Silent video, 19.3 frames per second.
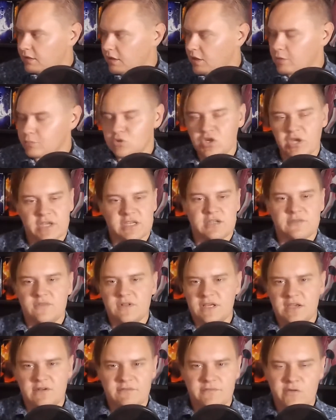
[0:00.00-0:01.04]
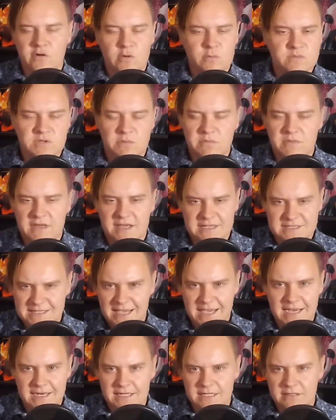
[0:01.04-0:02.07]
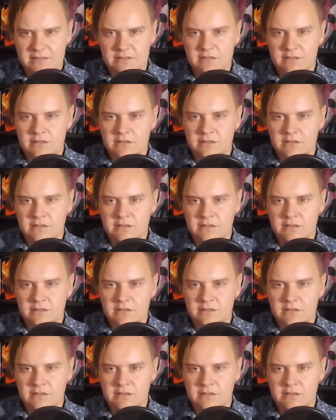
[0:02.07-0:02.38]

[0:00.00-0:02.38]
objectively confirm something as canon.